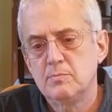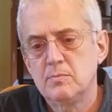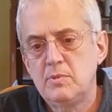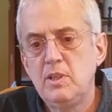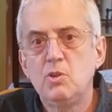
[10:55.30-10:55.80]

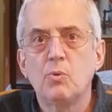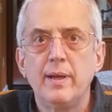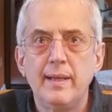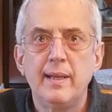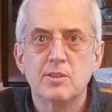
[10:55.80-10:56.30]

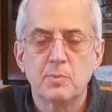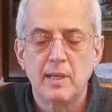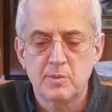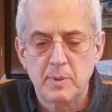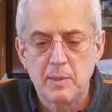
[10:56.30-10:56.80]
degrade
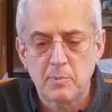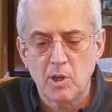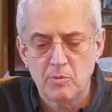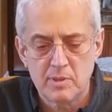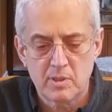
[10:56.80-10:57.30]
as paper
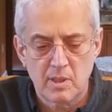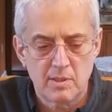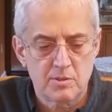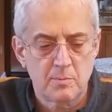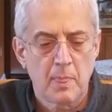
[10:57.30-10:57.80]
always
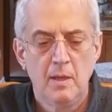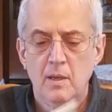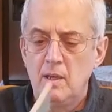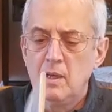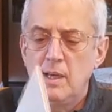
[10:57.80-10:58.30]
does.
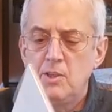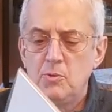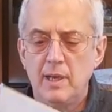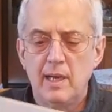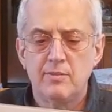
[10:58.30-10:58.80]
I do
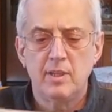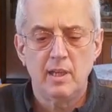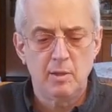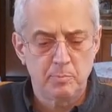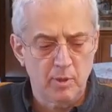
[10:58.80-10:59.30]
have a
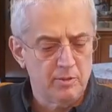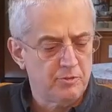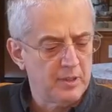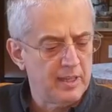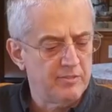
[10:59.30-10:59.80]

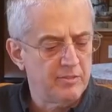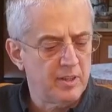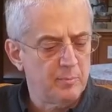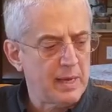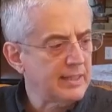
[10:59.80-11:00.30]

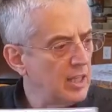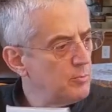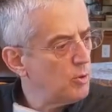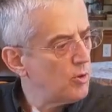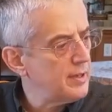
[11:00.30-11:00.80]
0.5 backing
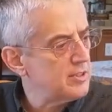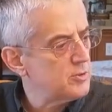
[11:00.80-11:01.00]
board. That's